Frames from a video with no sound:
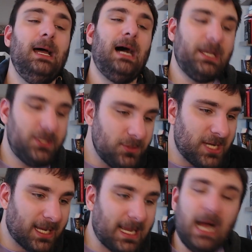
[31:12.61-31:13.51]
I do
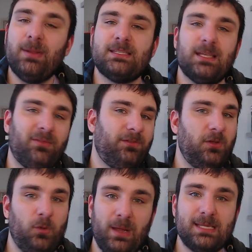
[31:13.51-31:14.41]
check comments every
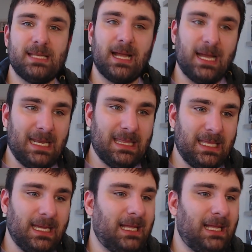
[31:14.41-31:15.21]
few weeks, that kind of thing.